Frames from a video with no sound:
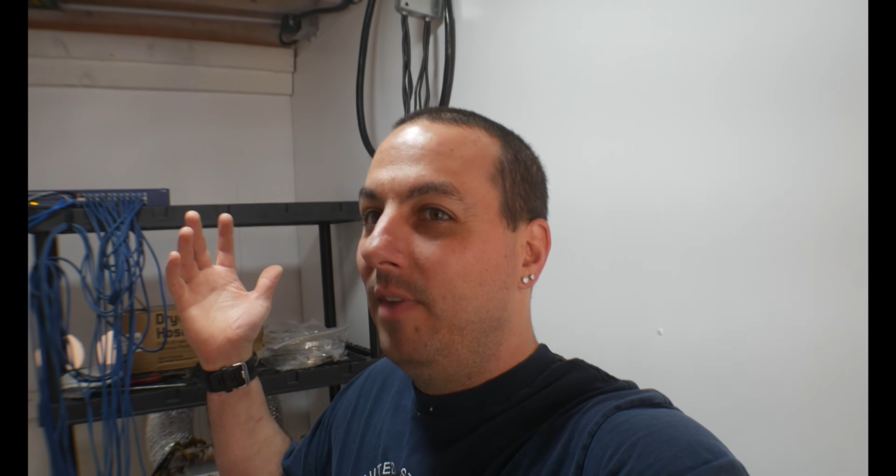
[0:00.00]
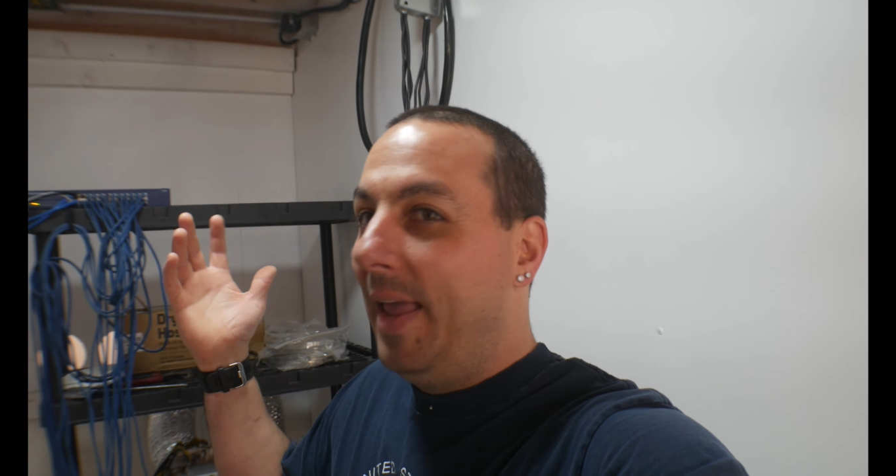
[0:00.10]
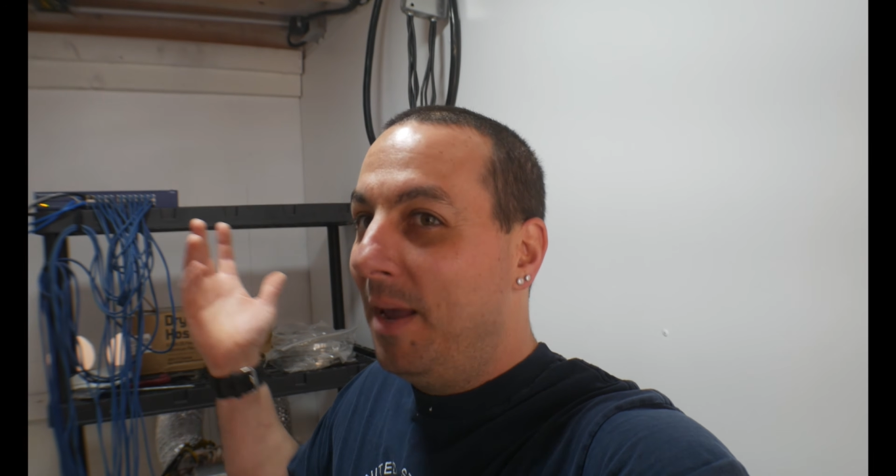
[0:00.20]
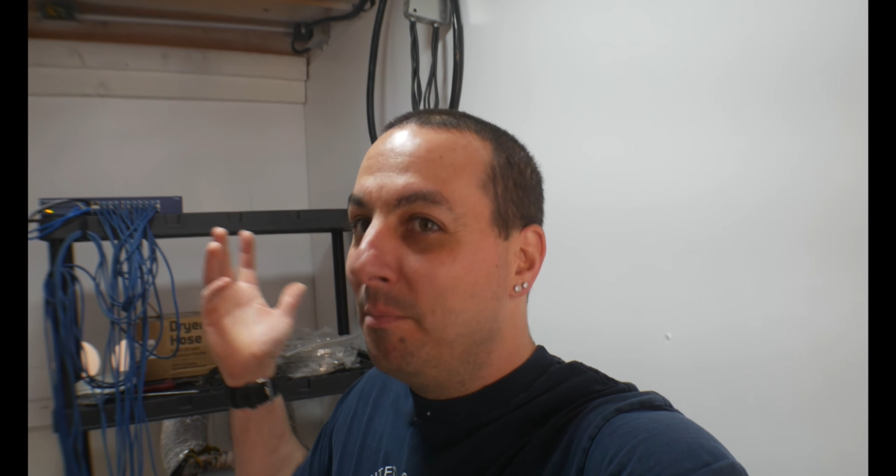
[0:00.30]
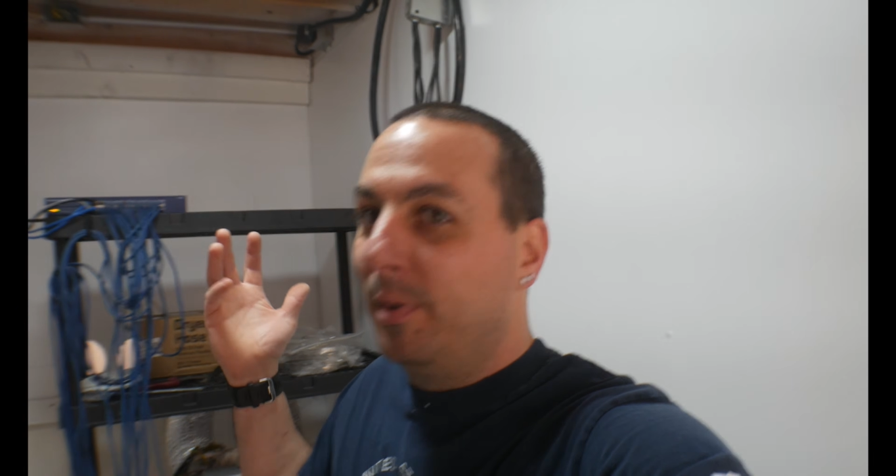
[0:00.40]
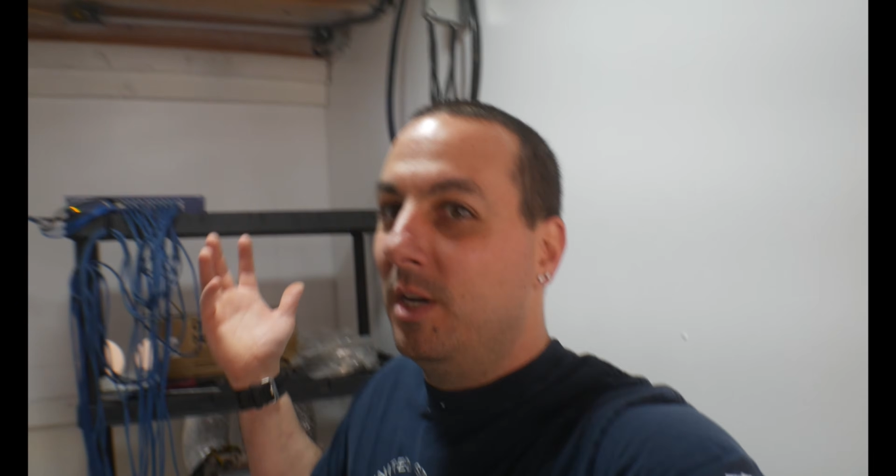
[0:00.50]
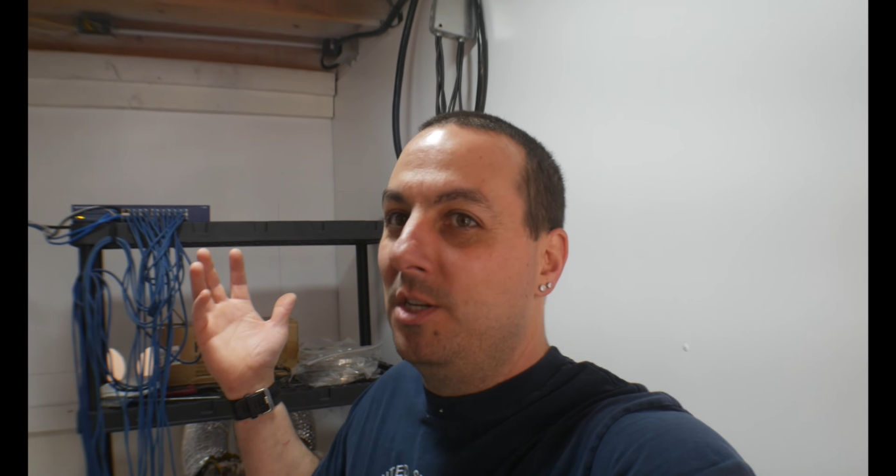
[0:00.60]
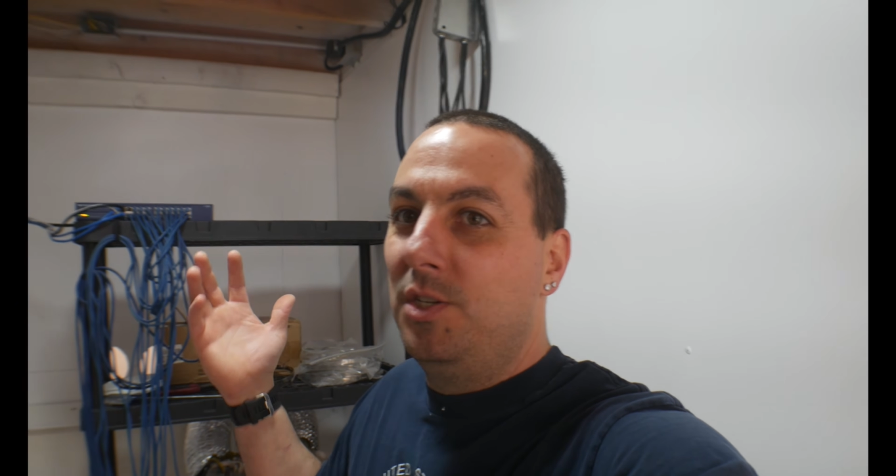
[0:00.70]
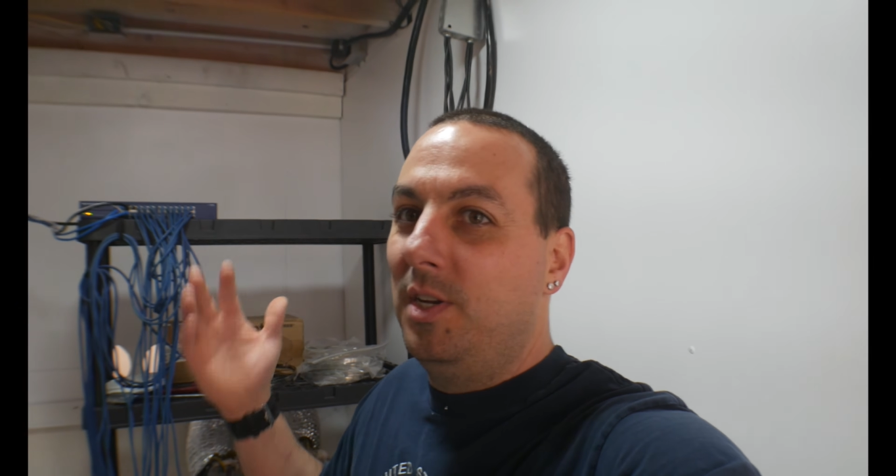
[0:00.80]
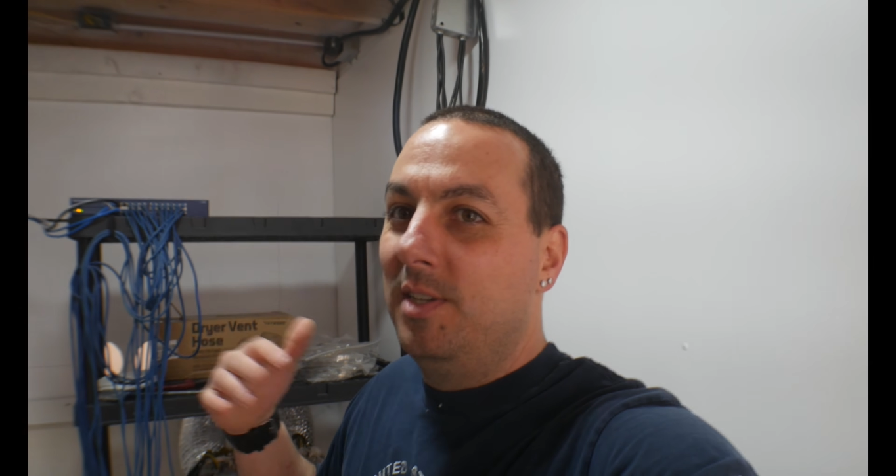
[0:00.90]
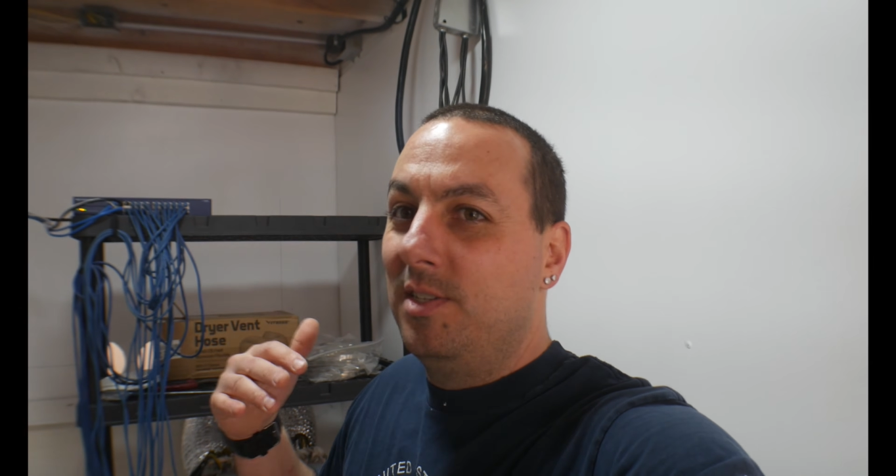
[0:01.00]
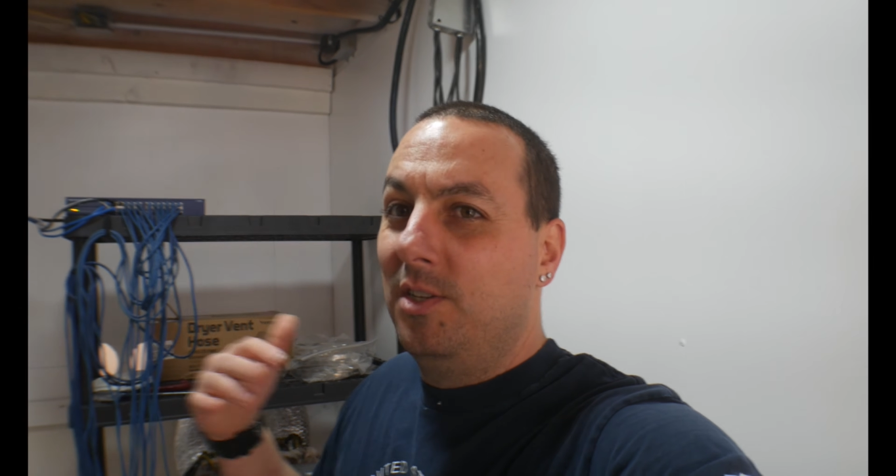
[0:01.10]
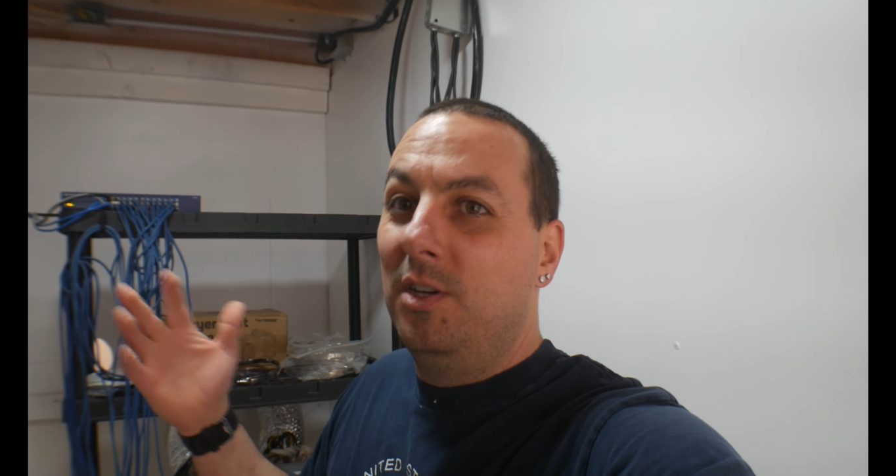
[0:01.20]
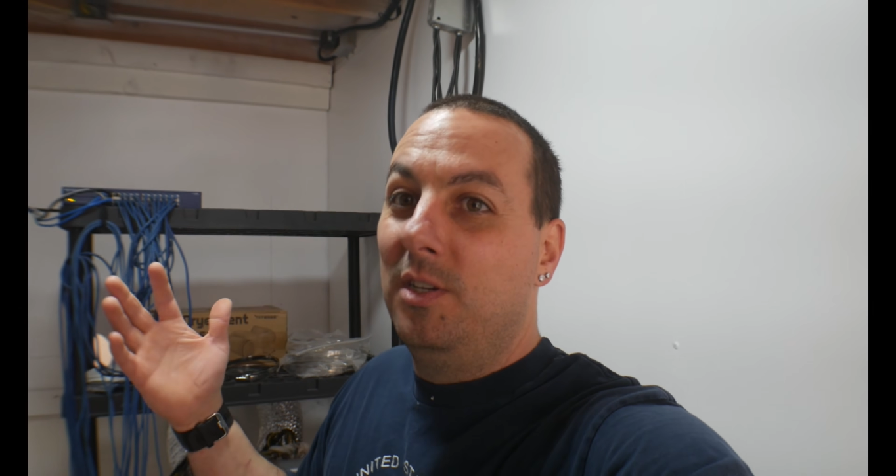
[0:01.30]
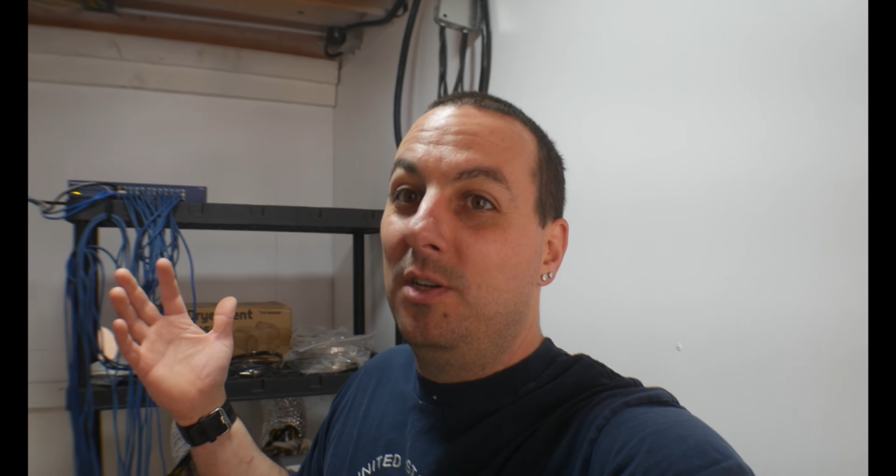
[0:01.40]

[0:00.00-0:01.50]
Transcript: amperage is good